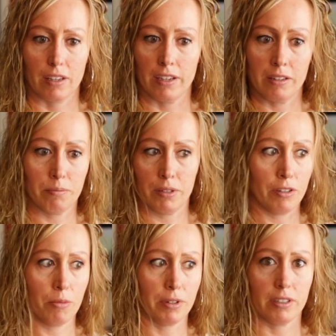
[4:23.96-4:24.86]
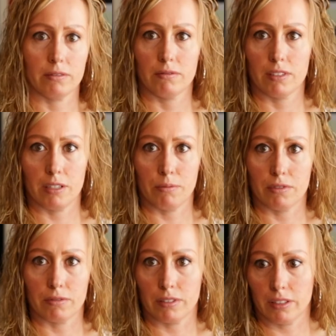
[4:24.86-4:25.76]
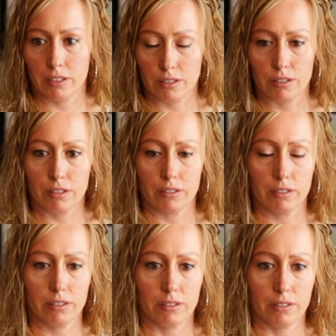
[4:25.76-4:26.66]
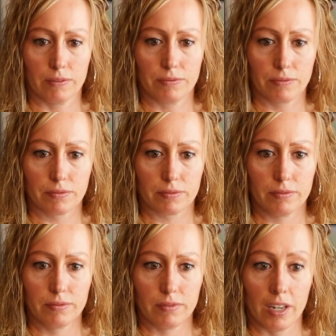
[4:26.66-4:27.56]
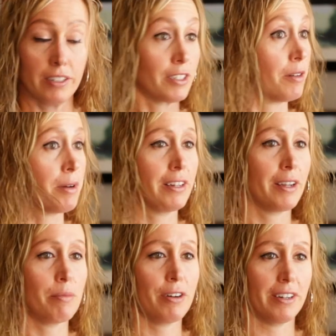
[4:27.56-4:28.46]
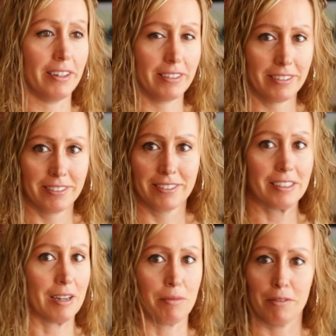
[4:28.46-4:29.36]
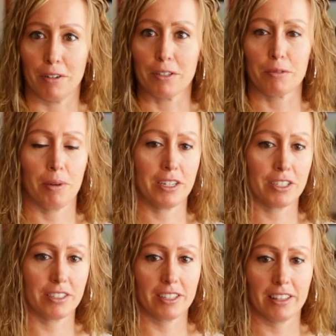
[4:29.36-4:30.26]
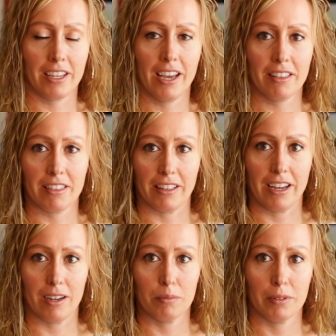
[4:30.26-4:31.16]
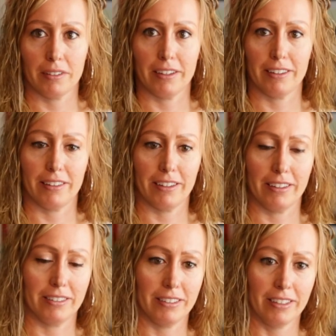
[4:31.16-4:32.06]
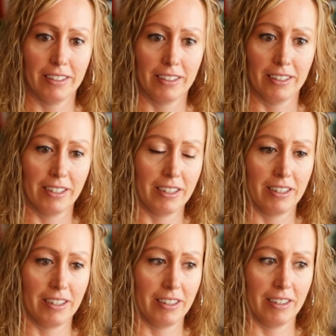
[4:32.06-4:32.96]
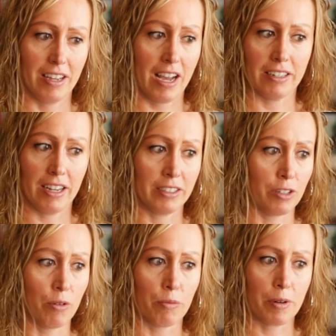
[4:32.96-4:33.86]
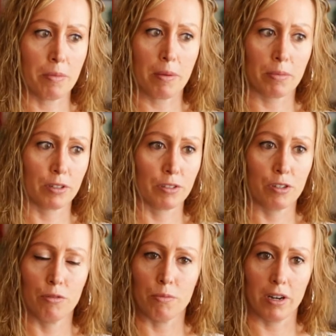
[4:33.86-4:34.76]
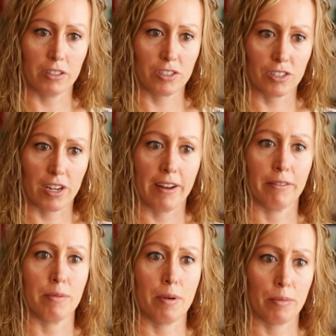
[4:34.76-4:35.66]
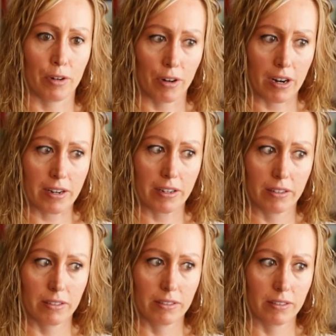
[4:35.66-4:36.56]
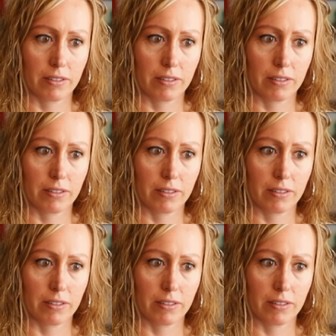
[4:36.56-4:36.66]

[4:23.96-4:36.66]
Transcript: And, but nobody seemed really concerned until Monday morning. I'm the first patient to the cath lab, and then I, I don't remember too much. I remember crying.